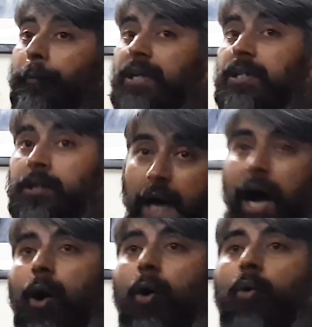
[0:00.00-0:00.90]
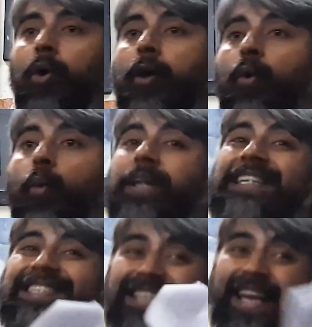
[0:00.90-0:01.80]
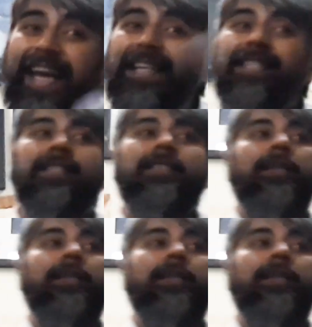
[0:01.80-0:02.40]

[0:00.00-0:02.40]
But now, when the state